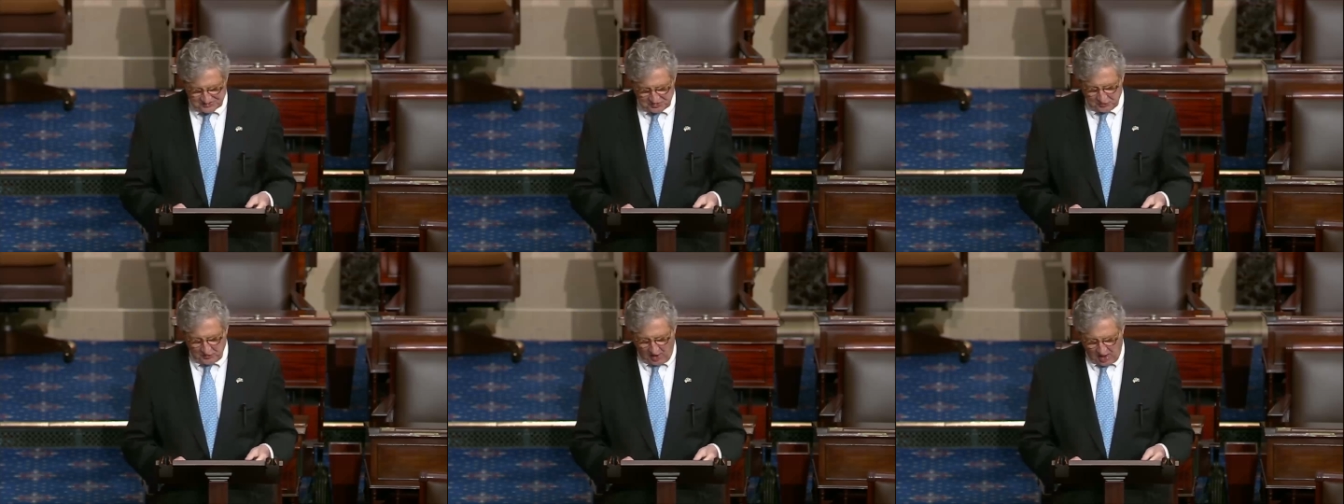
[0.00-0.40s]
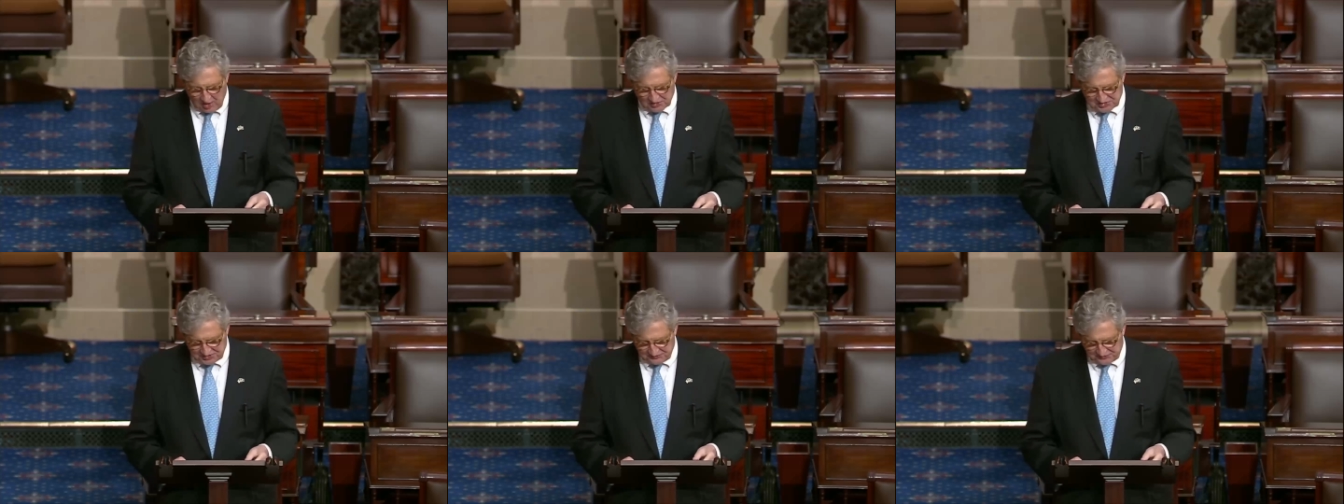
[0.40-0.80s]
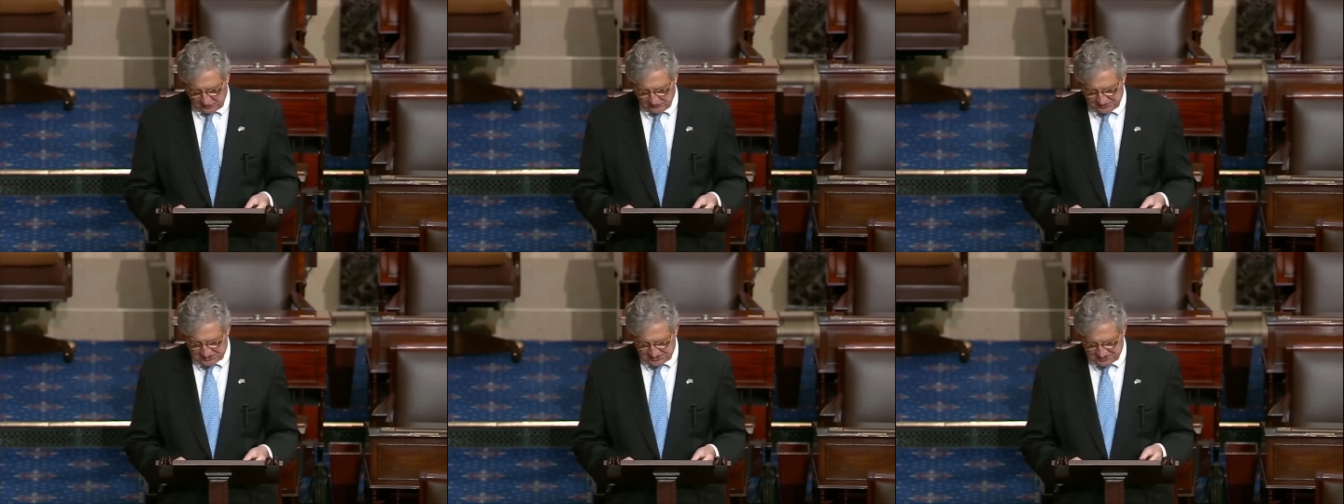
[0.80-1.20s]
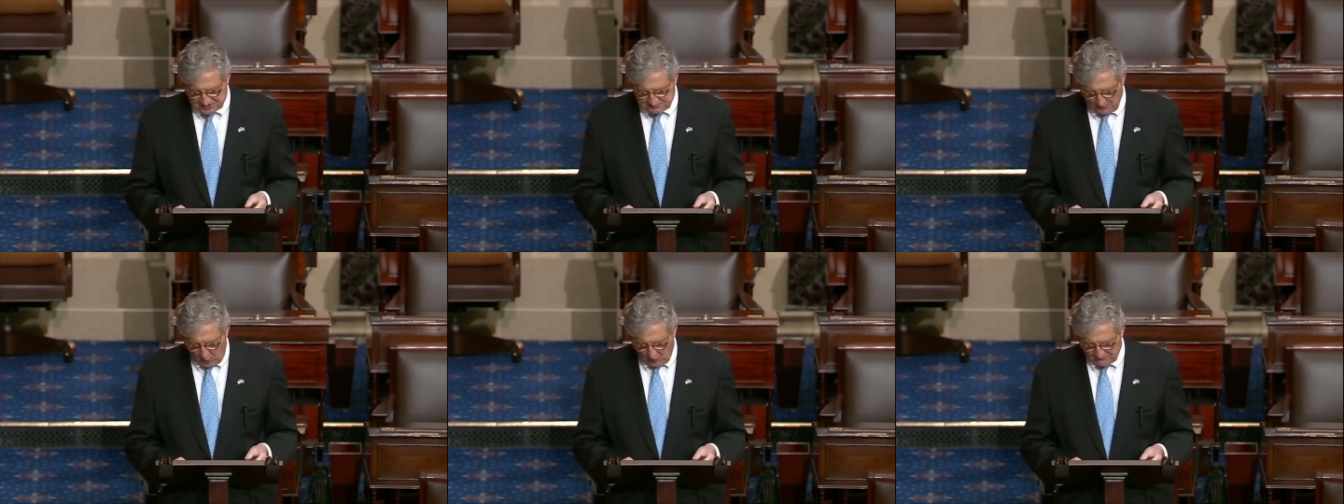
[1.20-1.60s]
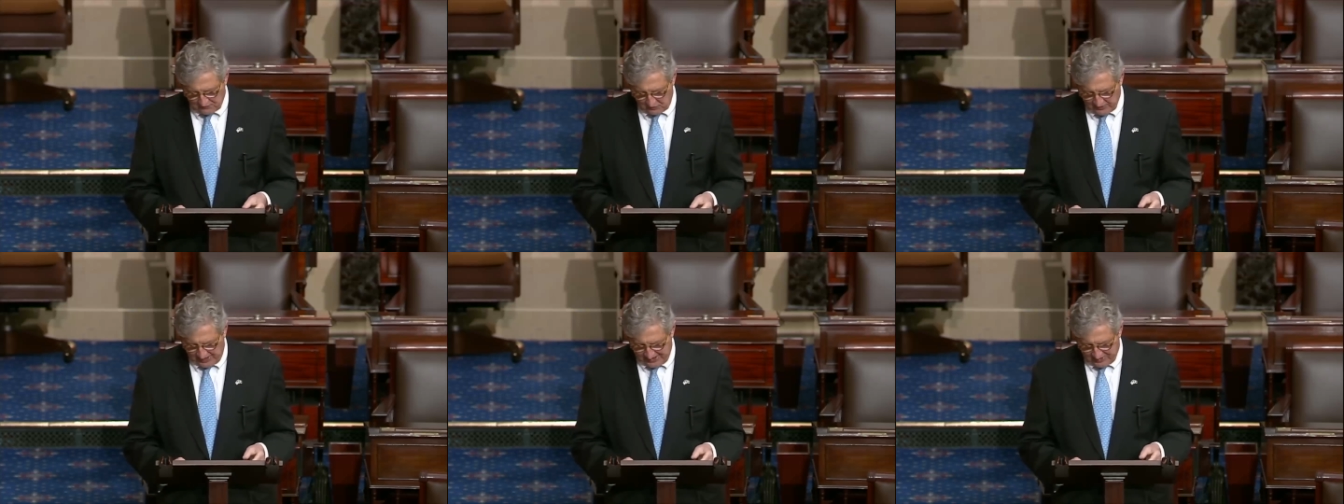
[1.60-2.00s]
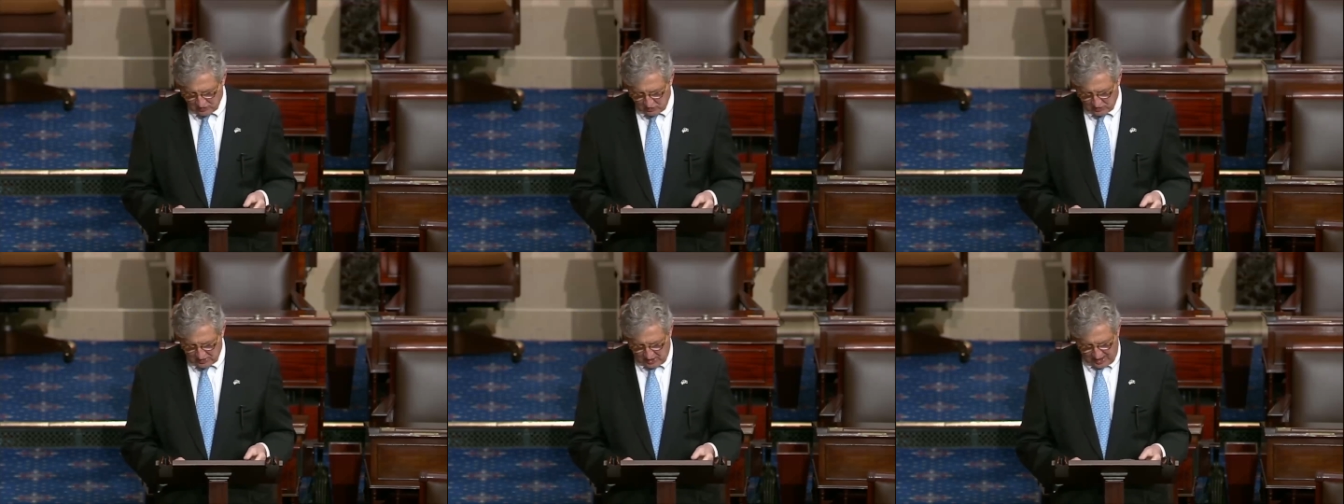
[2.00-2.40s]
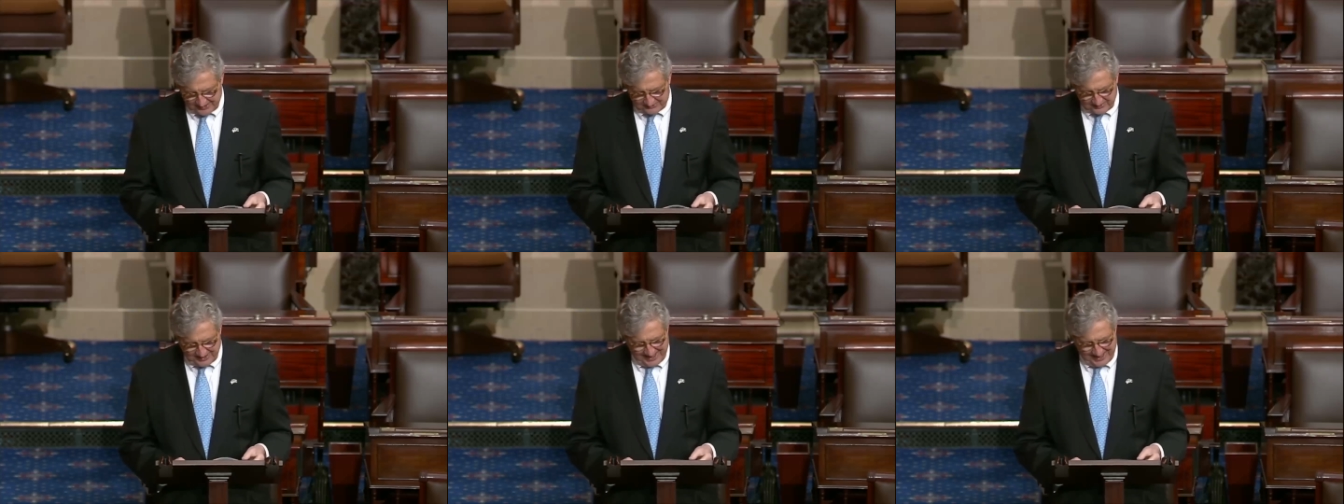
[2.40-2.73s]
$2.30 more for an acre of cotton,